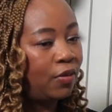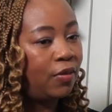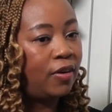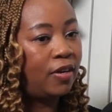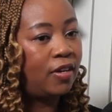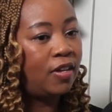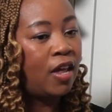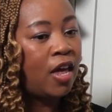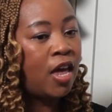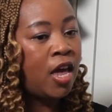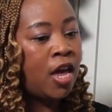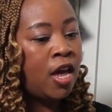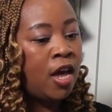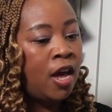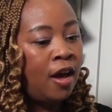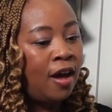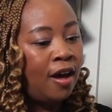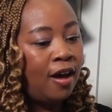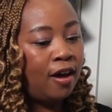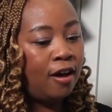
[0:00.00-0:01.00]

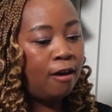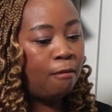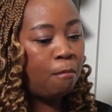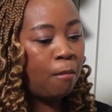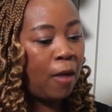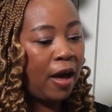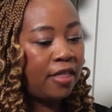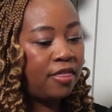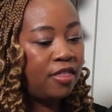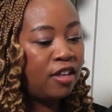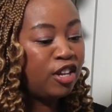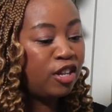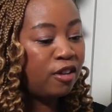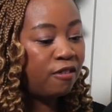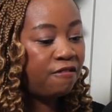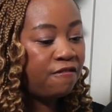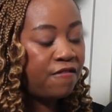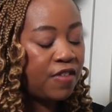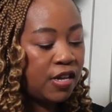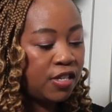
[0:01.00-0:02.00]
right. I think the
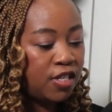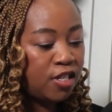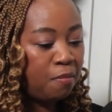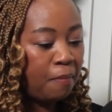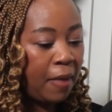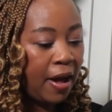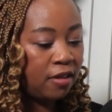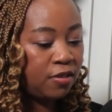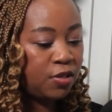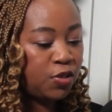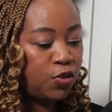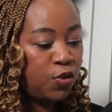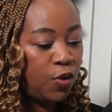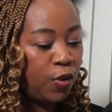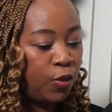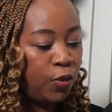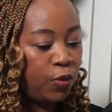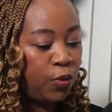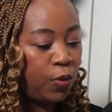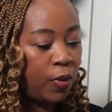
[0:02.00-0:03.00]
first
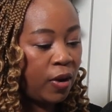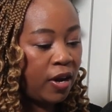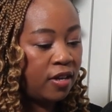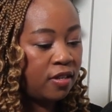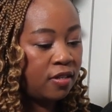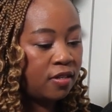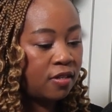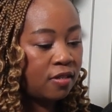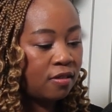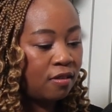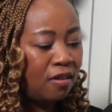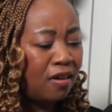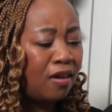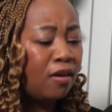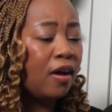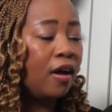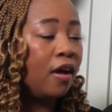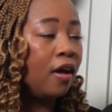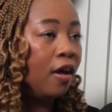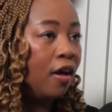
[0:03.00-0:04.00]
milestone was
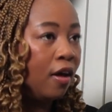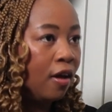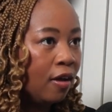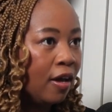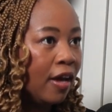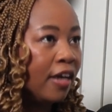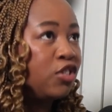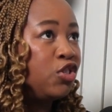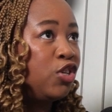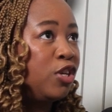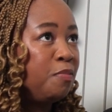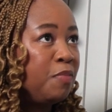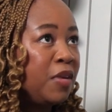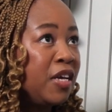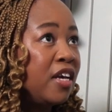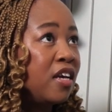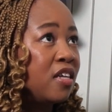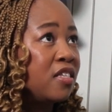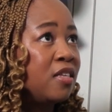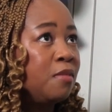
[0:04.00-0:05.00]
actually
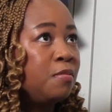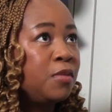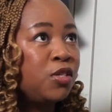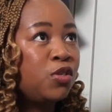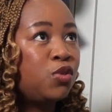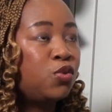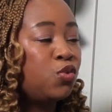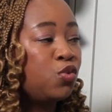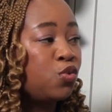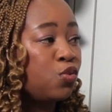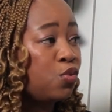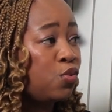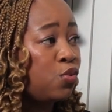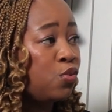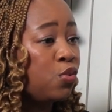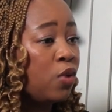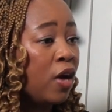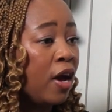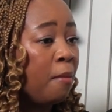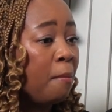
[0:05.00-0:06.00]
being accepted to
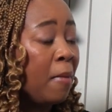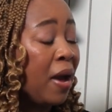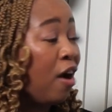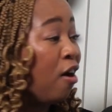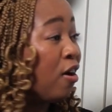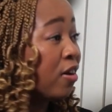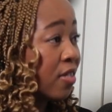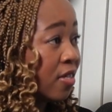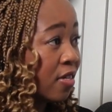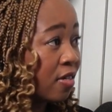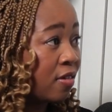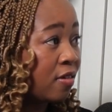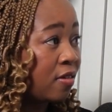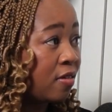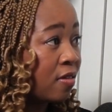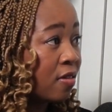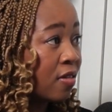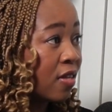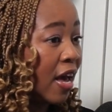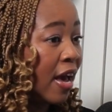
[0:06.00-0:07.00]
do my
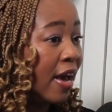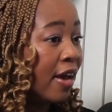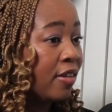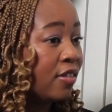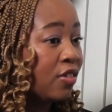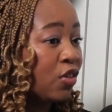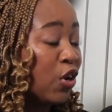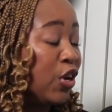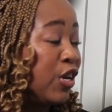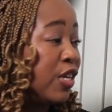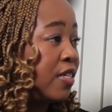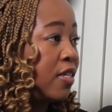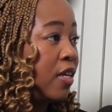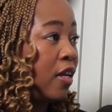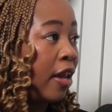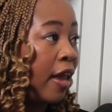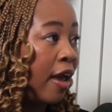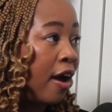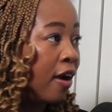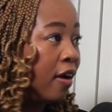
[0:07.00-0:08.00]
articles at Ernst &
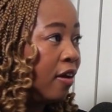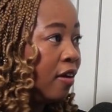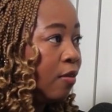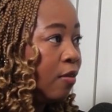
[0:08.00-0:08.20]
Young,